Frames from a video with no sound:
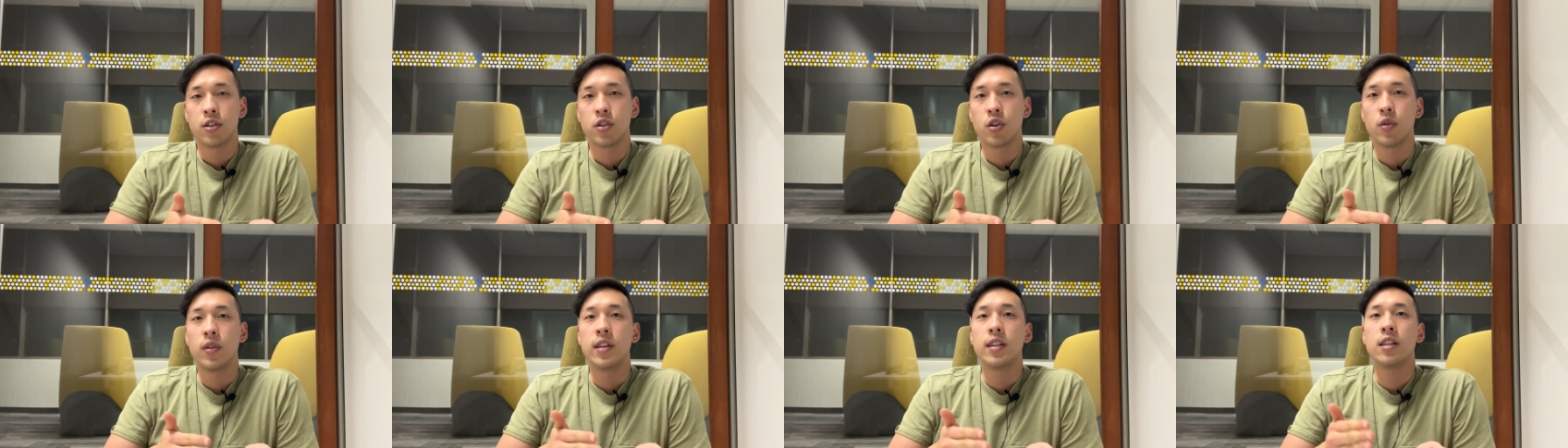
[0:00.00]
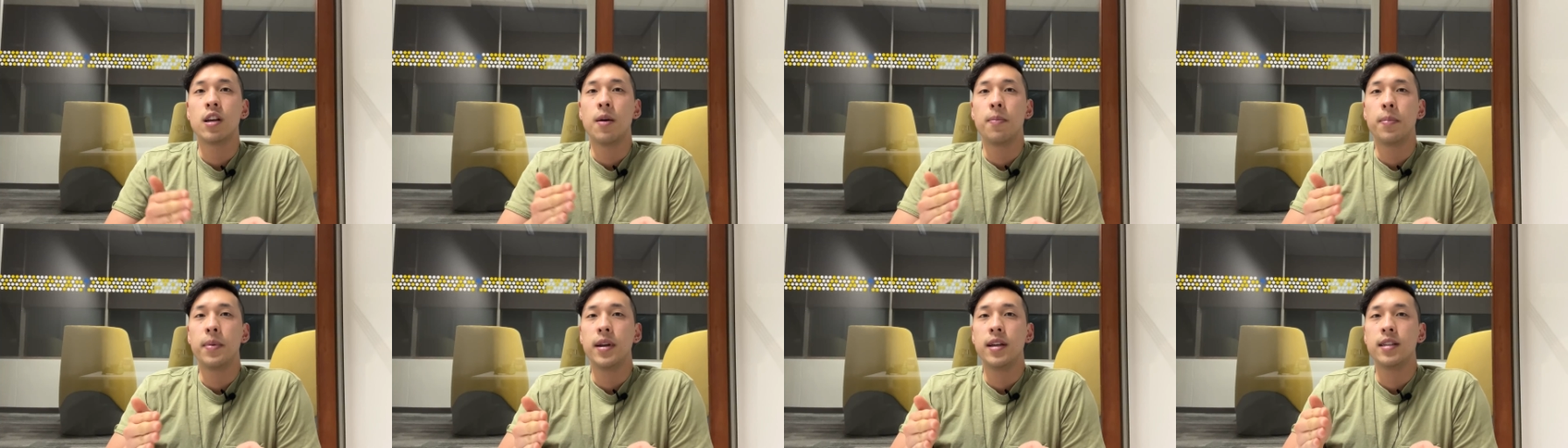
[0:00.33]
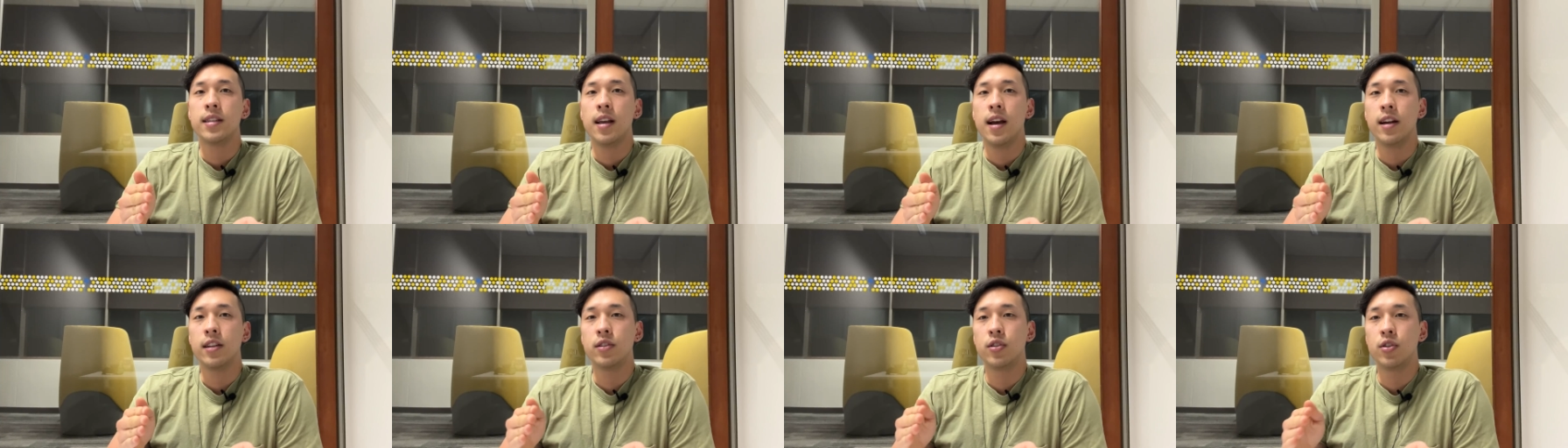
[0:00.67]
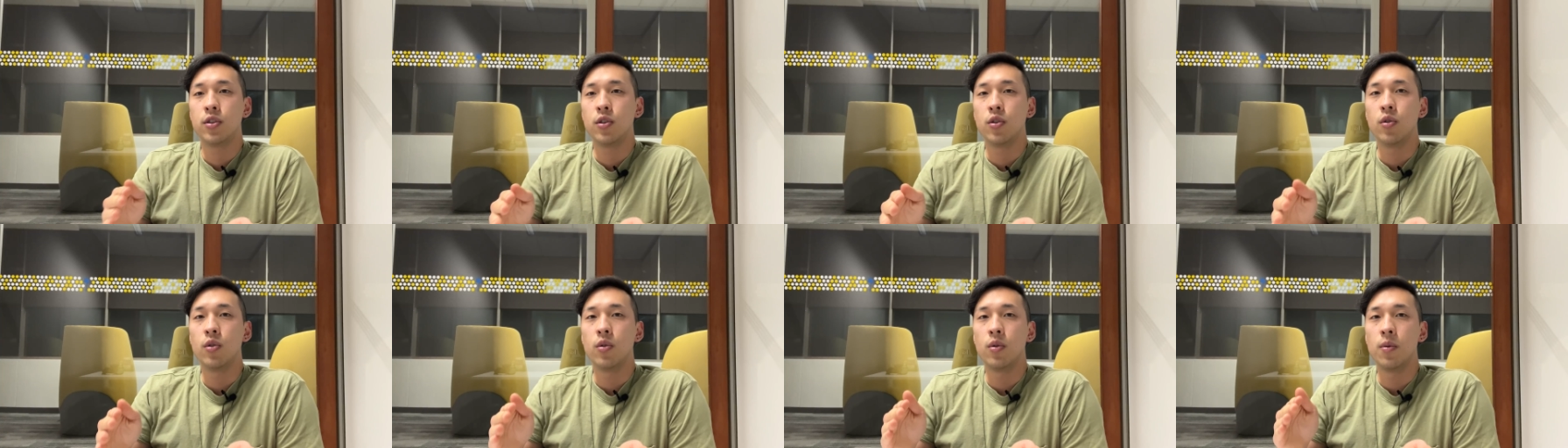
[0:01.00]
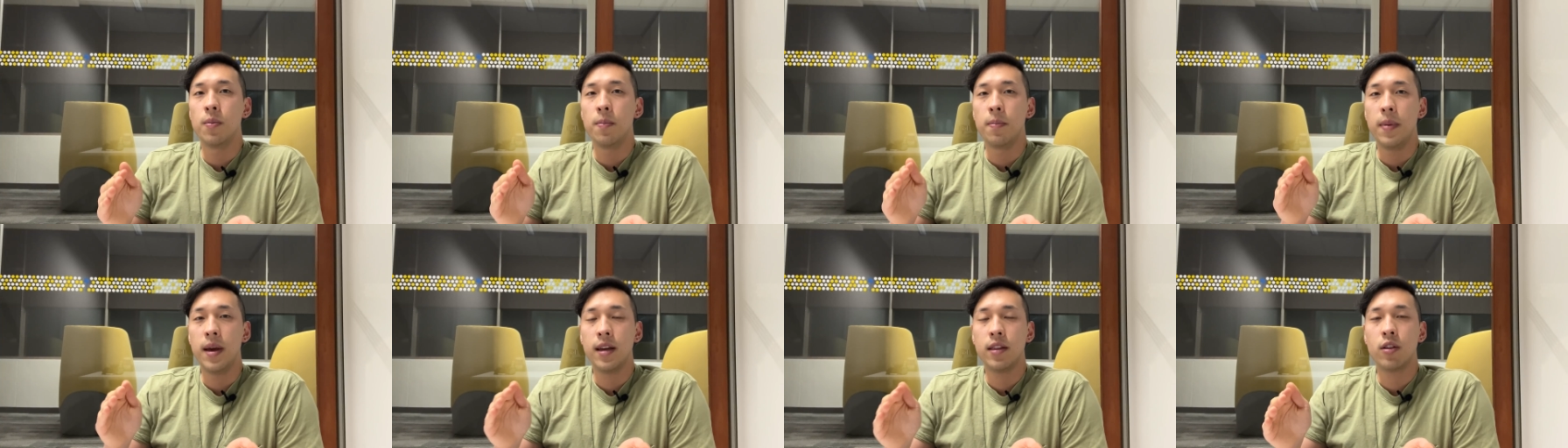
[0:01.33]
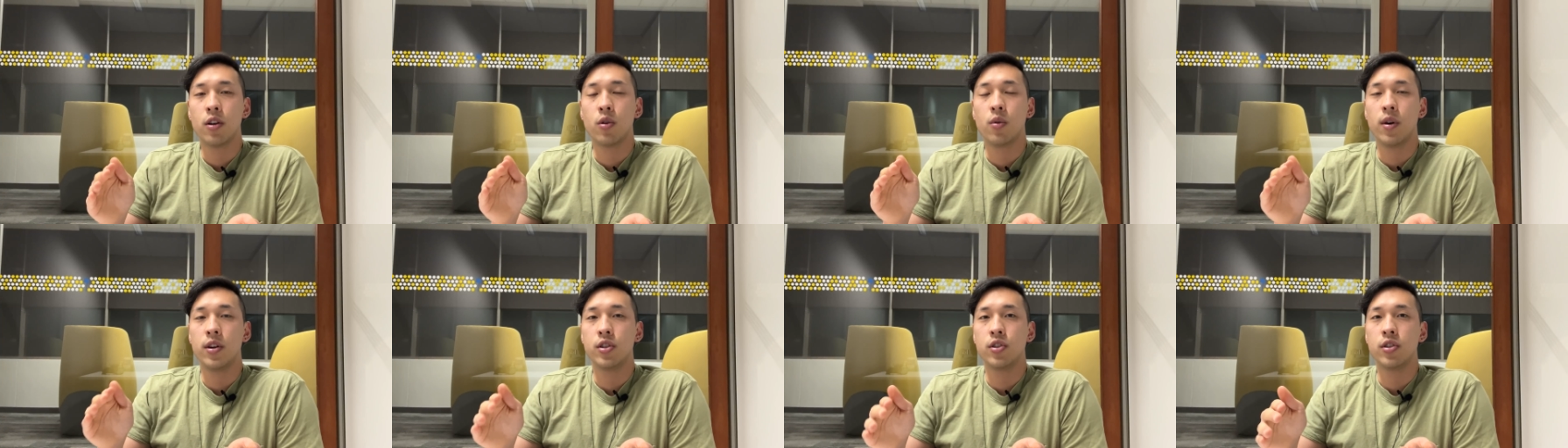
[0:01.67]
So these companies had to make
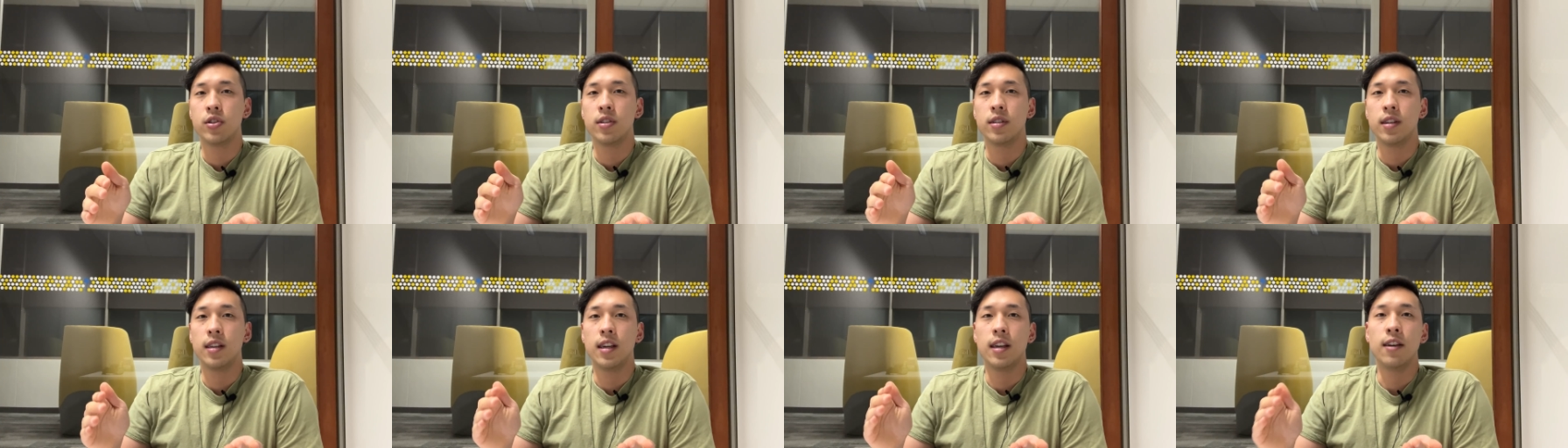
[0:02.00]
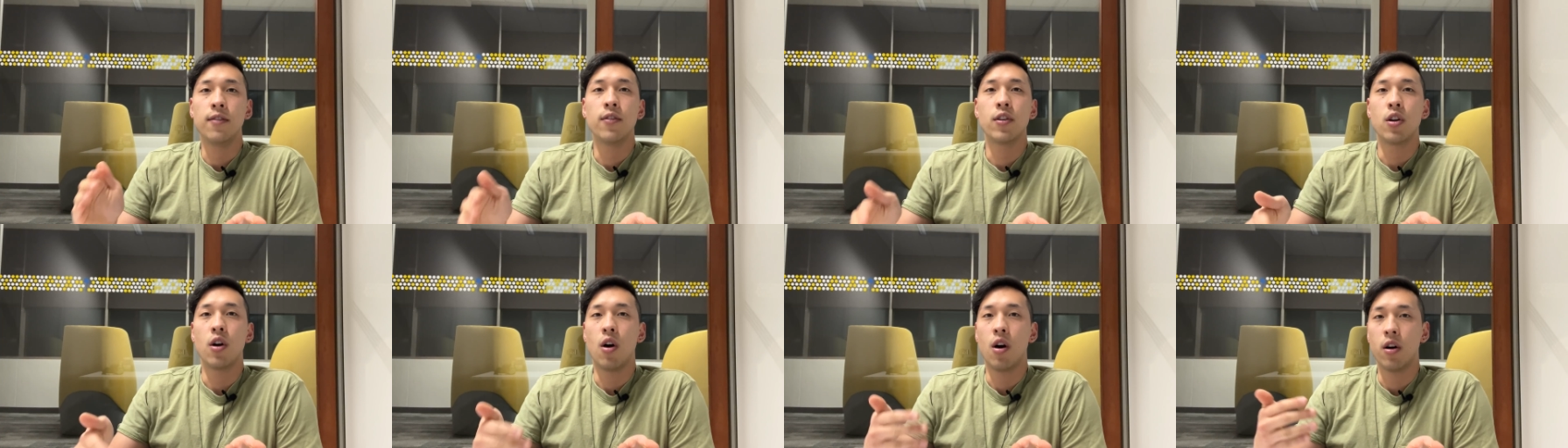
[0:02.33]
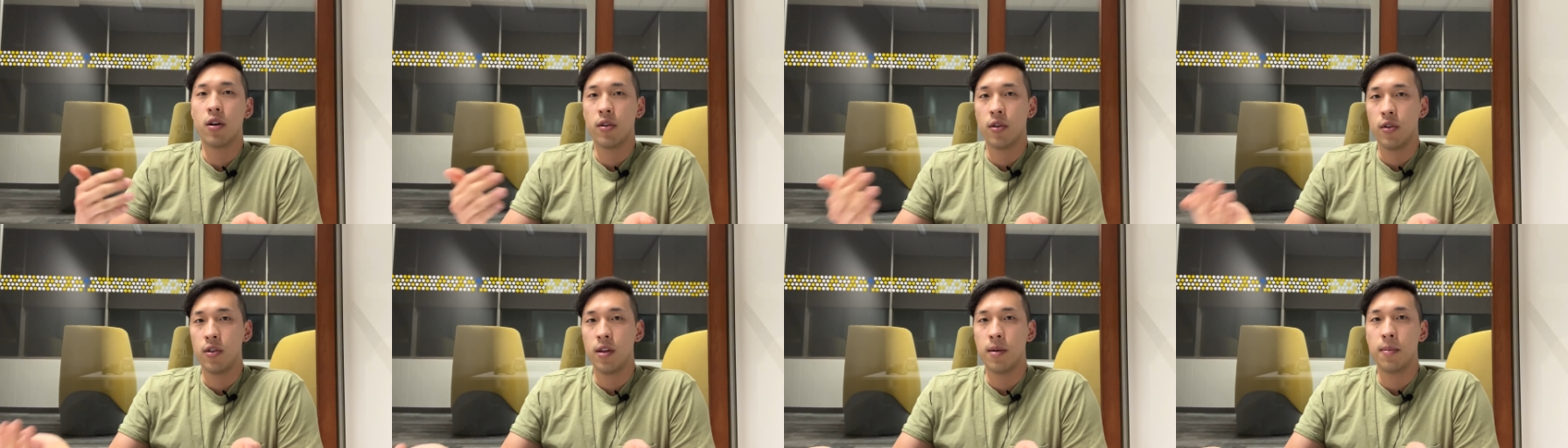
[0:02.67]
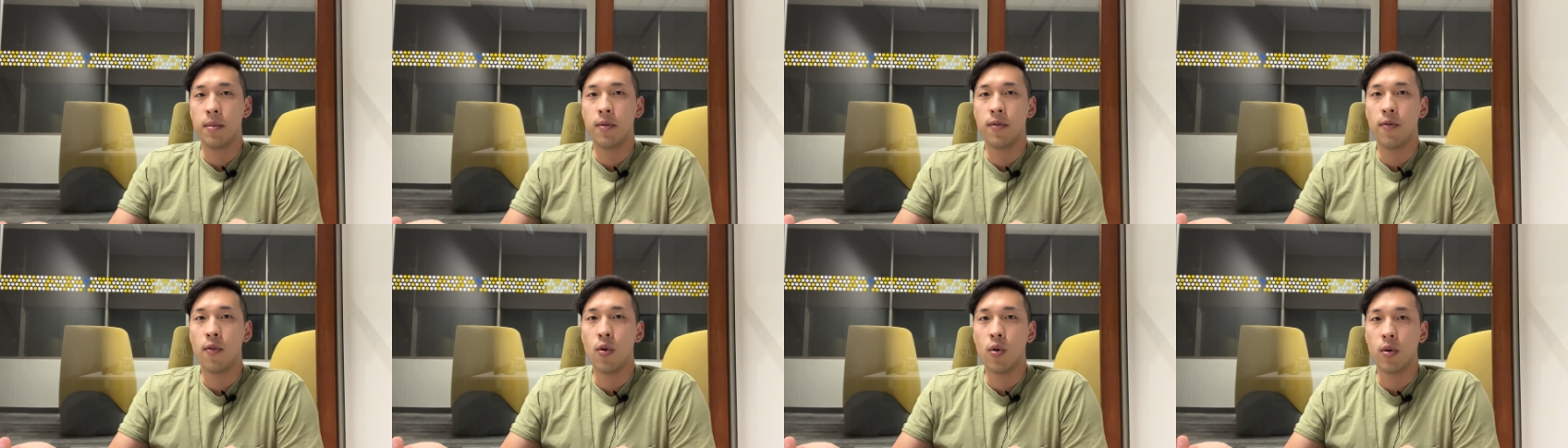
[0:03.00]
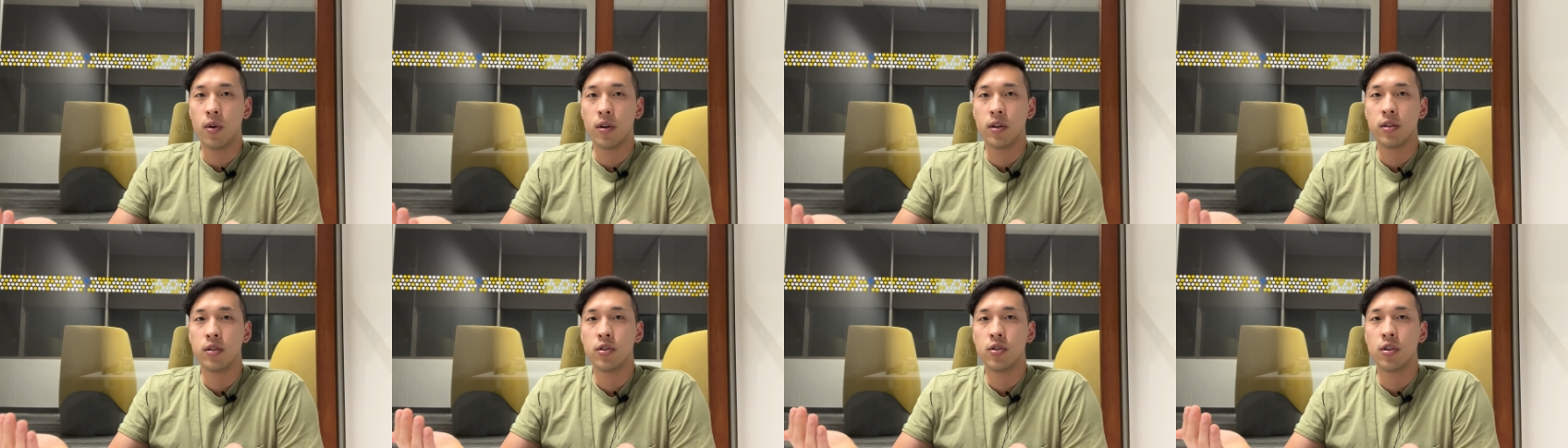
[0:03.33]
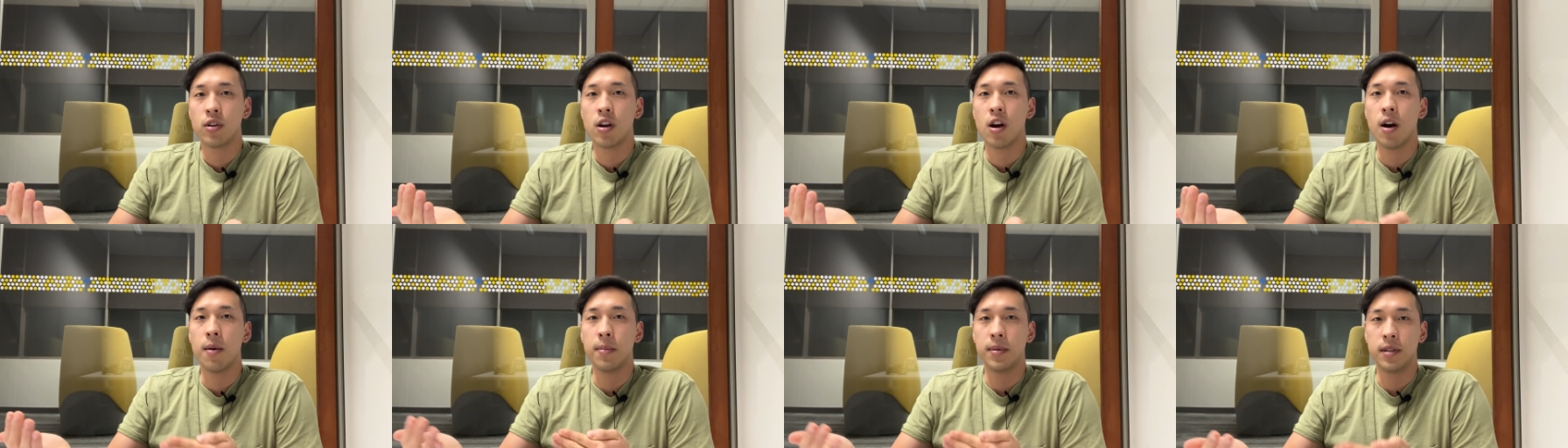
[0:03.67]
their questions even harder than before to
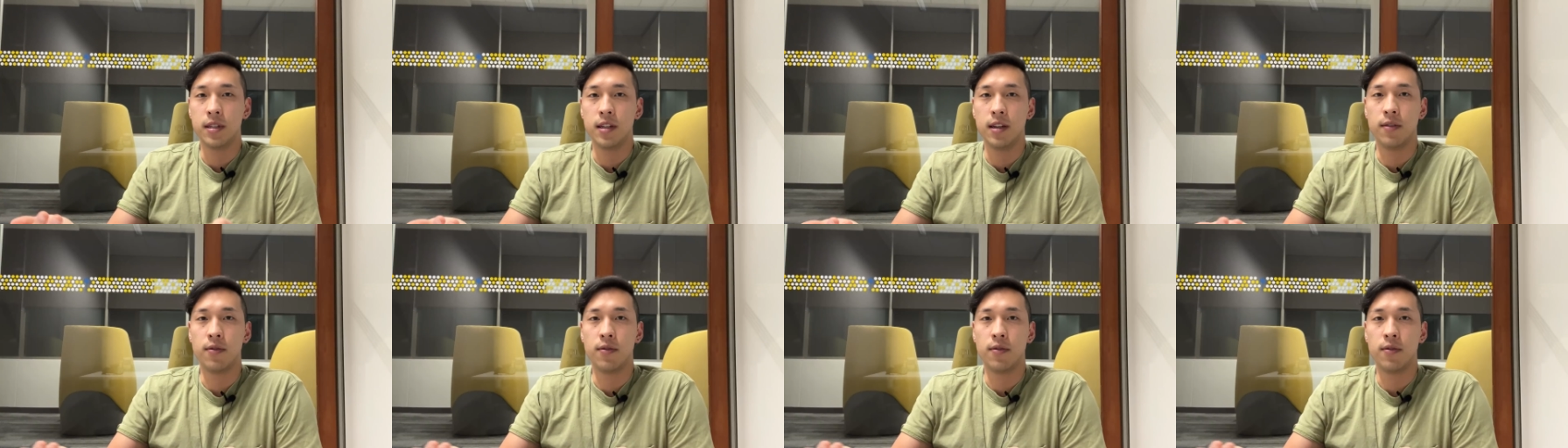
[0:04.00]
compensate